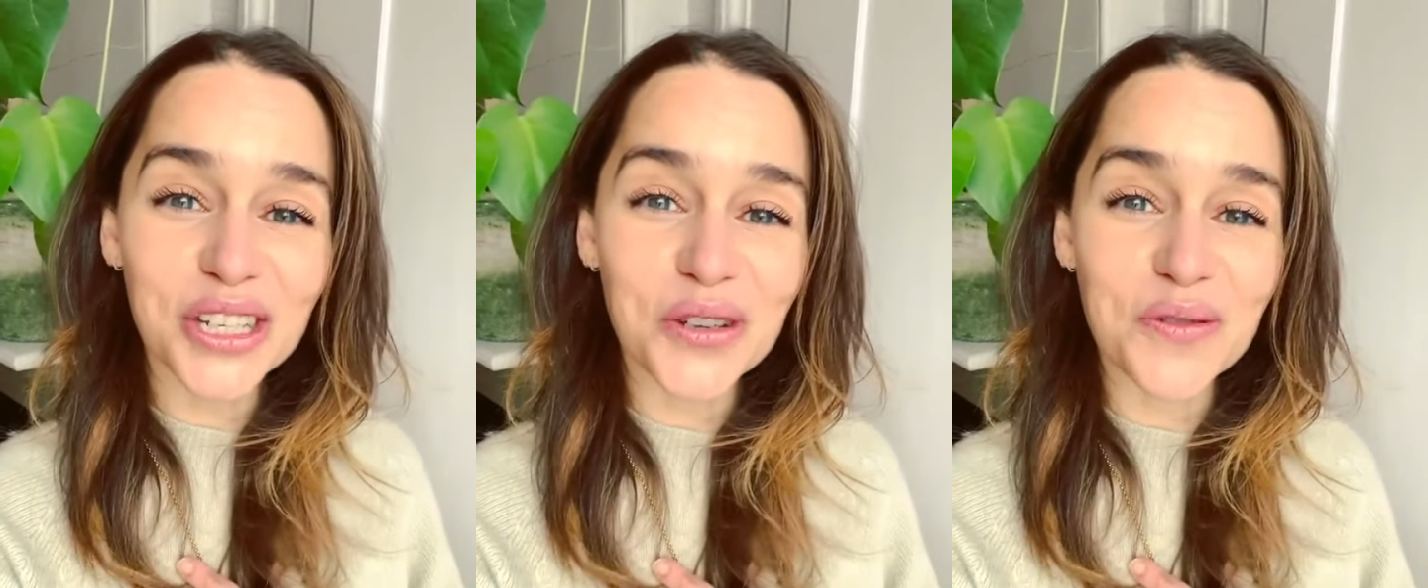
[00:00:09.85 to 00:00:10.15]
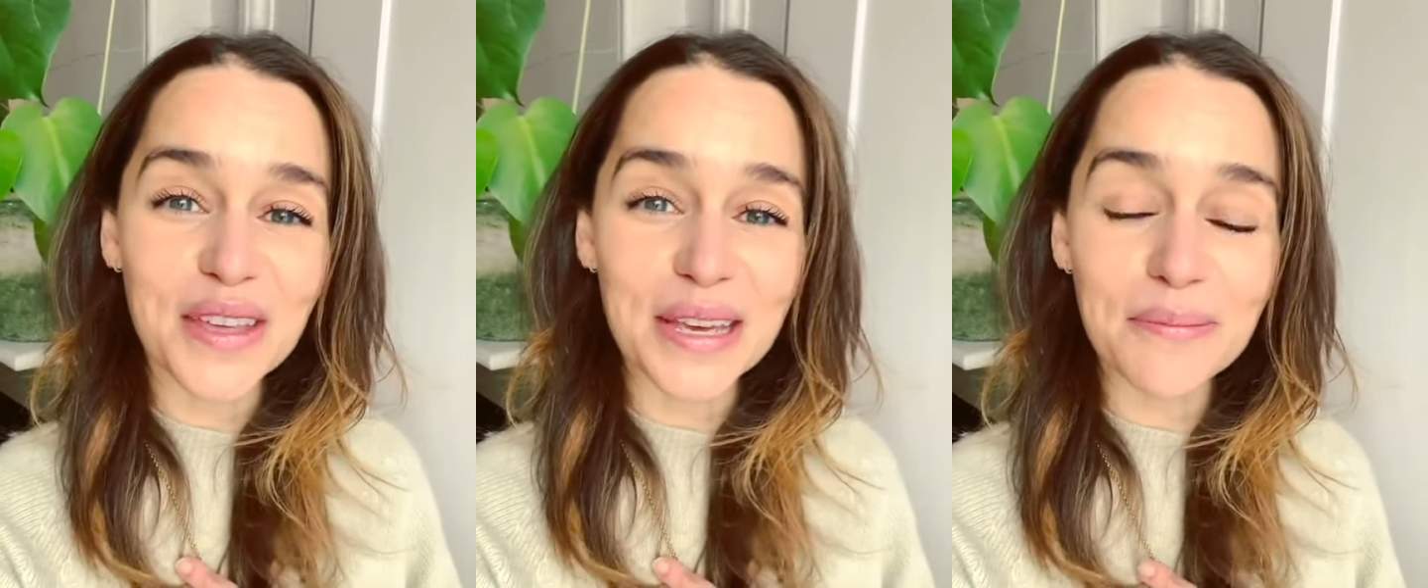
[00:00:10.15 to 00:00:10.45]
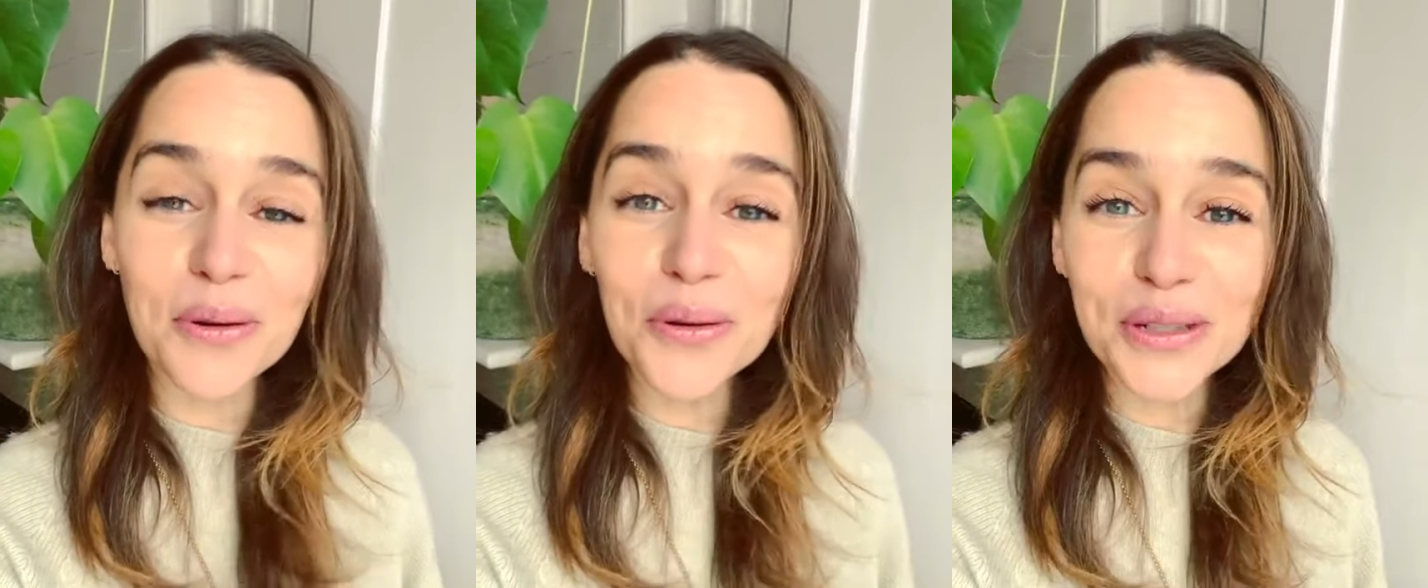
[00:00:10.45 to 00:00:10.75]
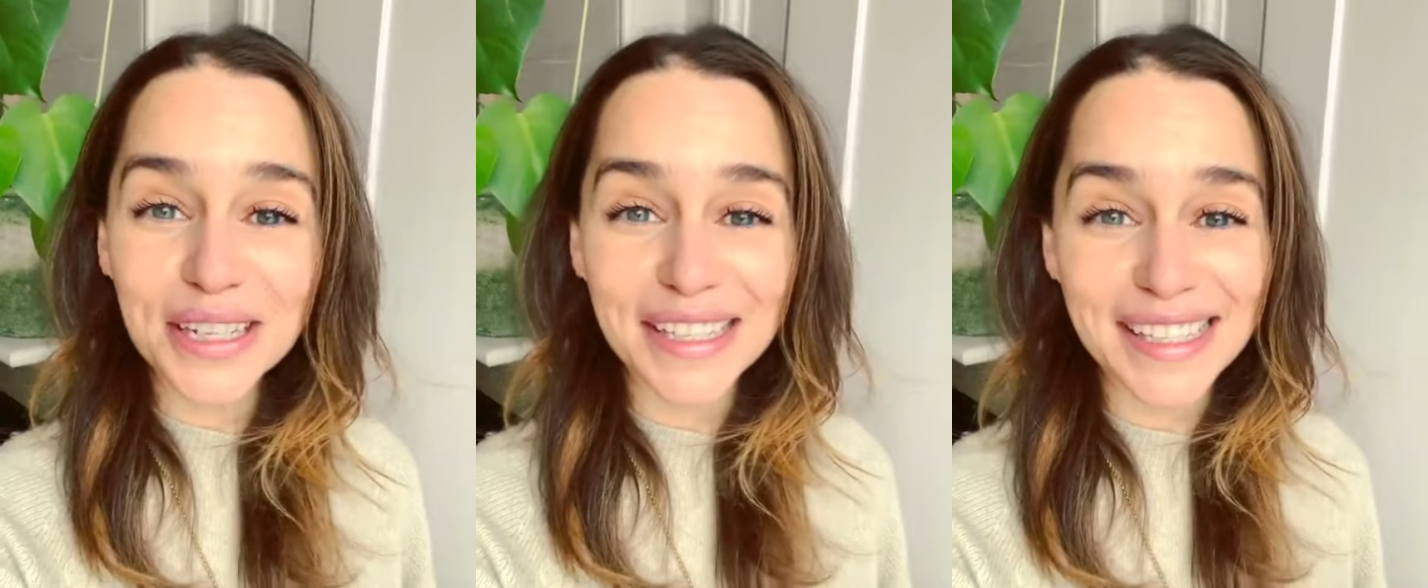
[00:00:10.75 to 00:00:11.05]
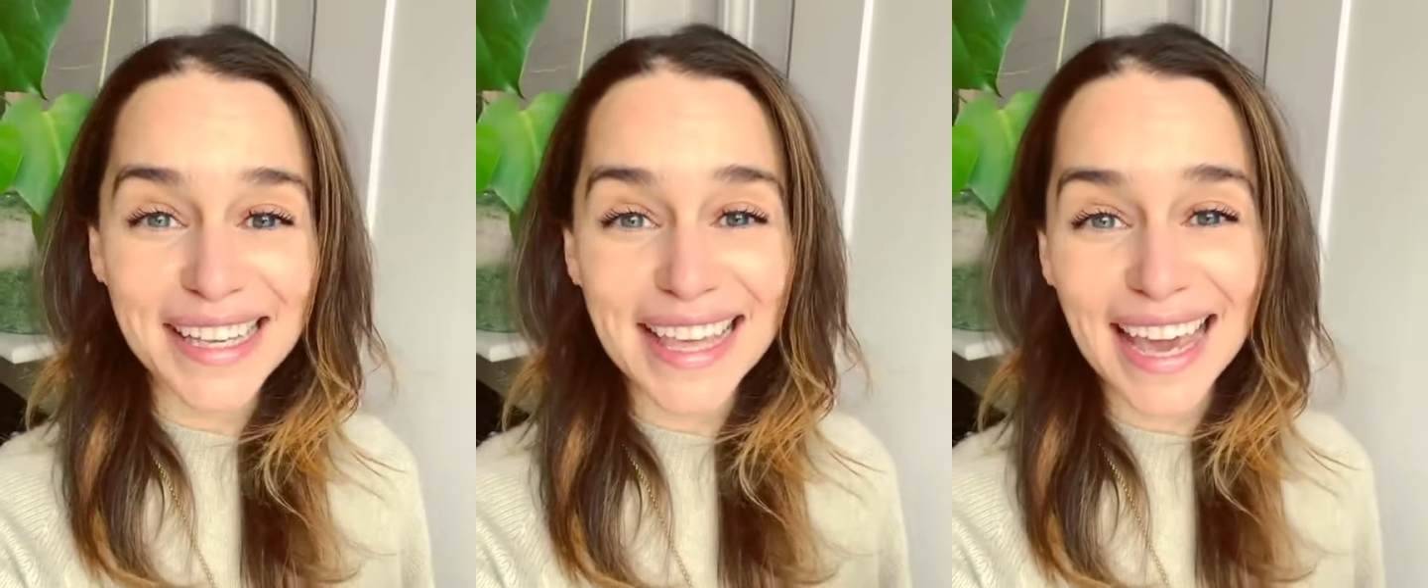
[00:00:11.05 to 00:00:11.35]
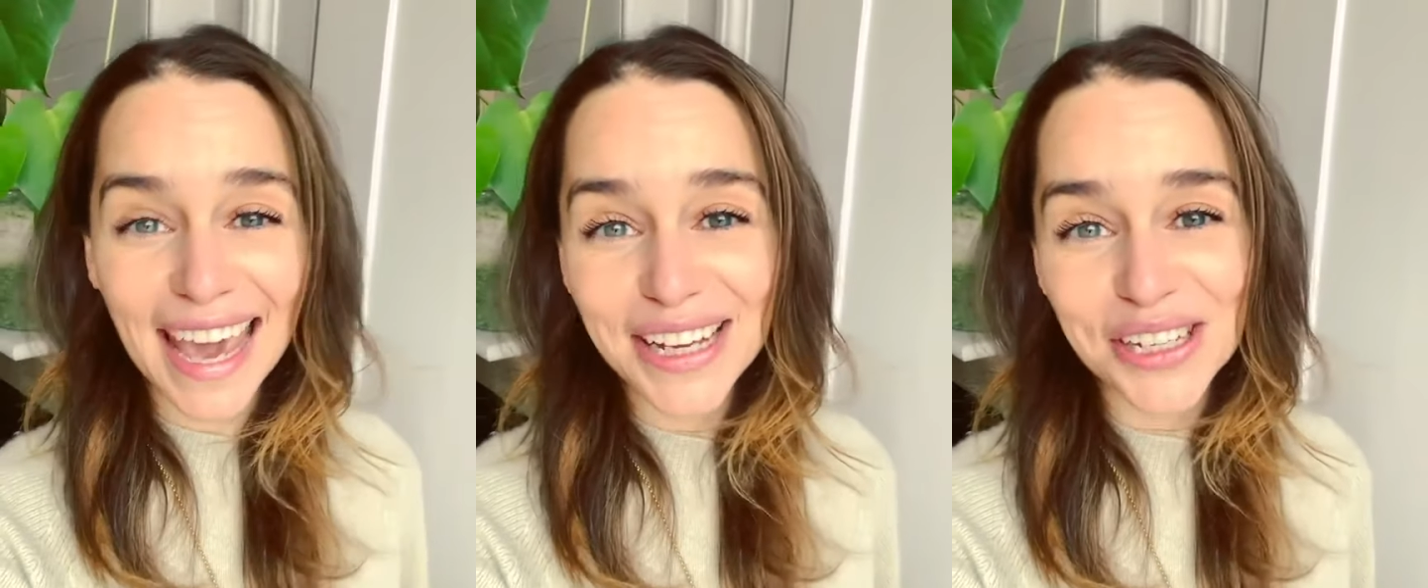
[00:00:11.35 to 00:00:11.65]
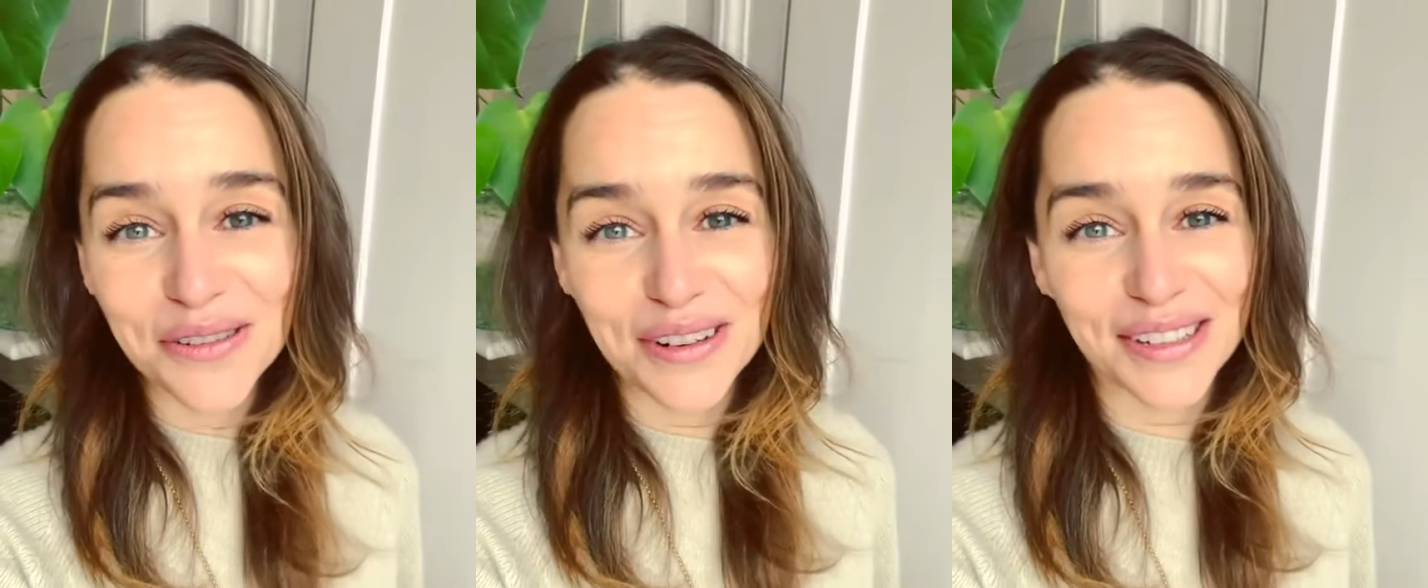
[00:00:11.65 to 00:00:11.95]
to the porters to the
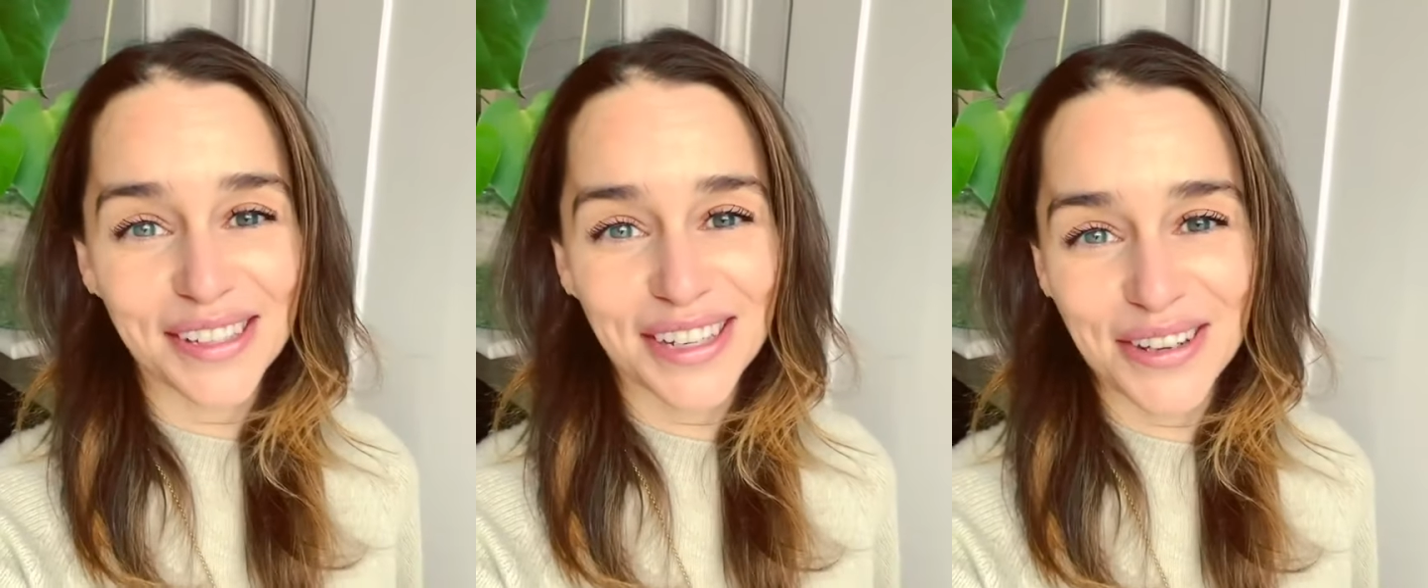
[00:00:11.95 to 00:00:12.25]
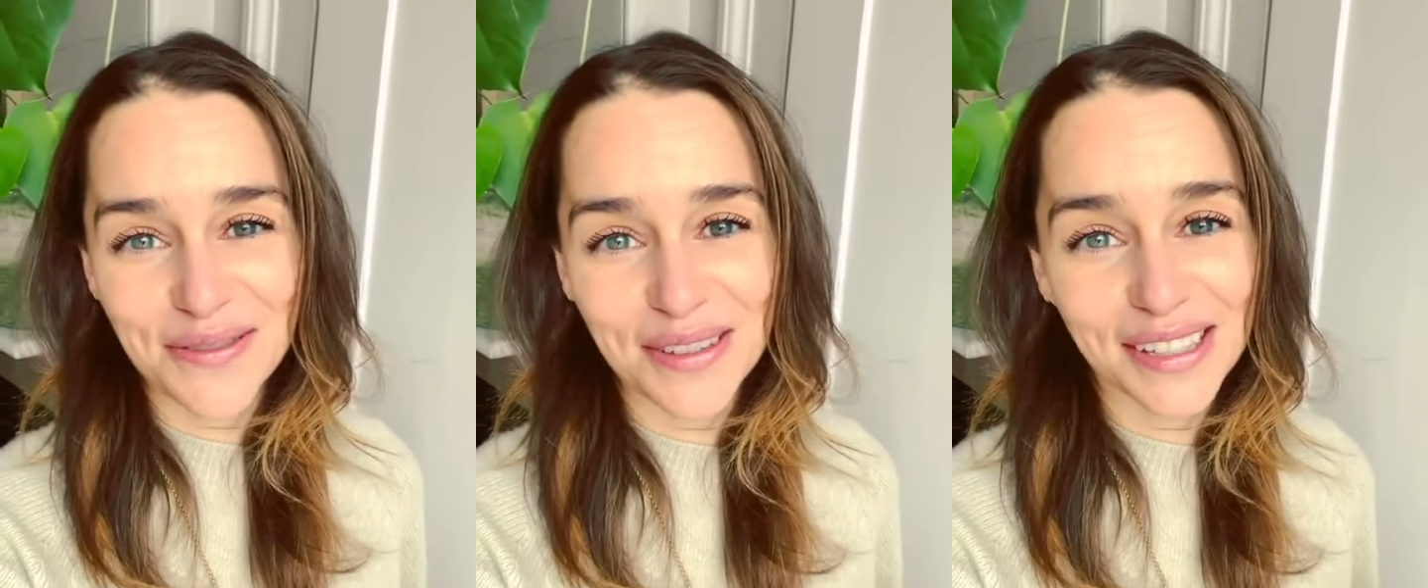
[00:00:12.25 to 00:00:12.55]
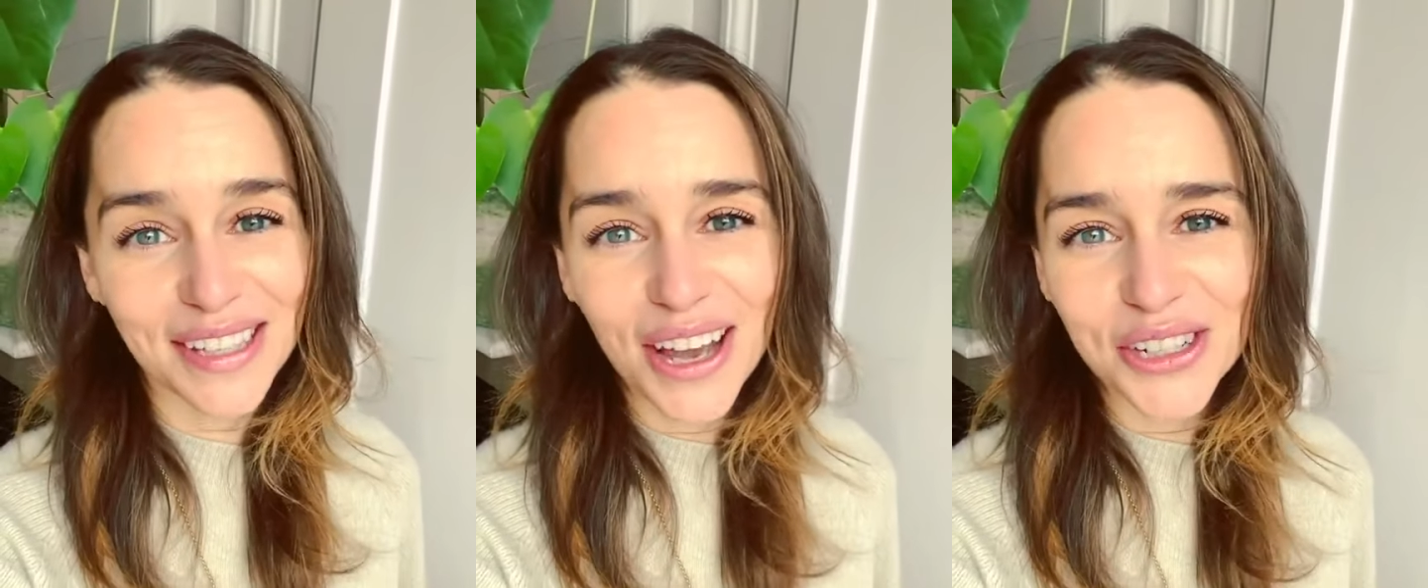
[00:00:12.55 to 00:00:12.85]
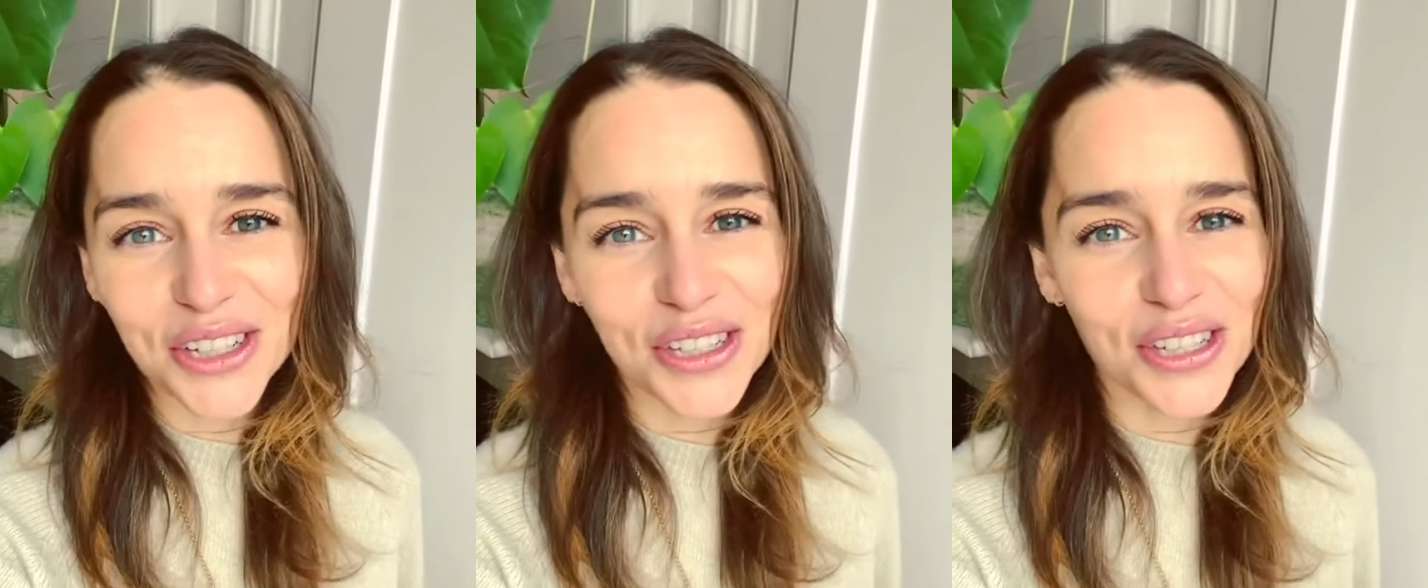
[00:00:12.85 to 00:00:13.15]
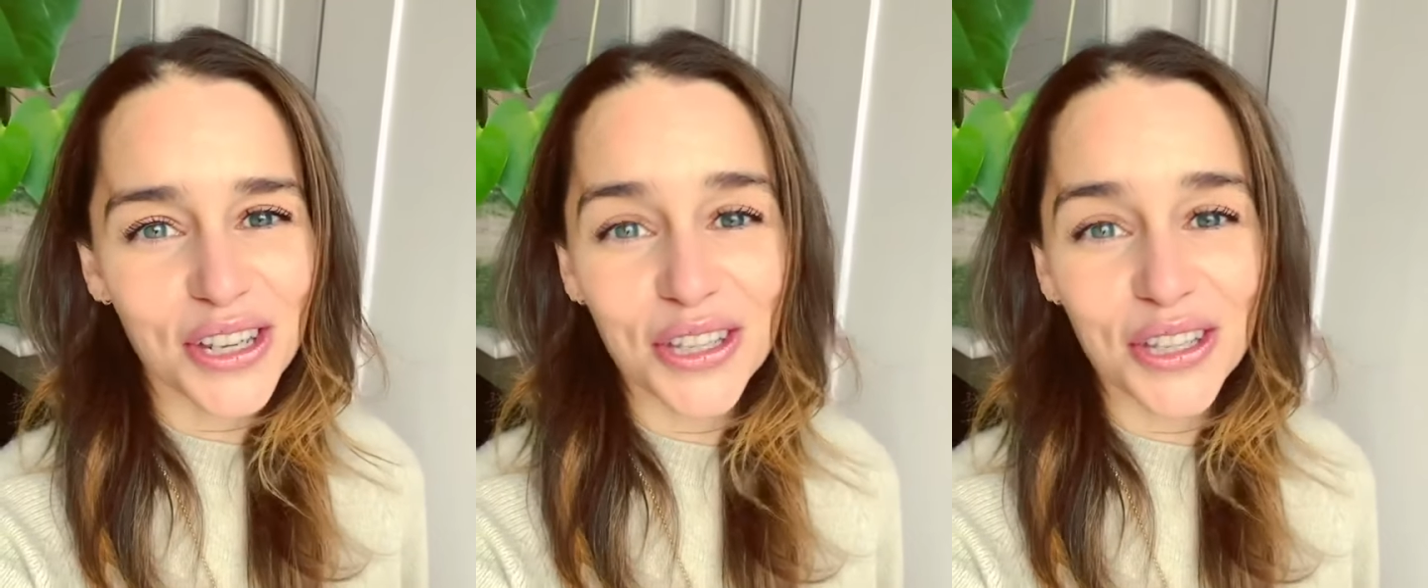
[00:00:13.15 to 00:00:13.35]
caterers to the surgeons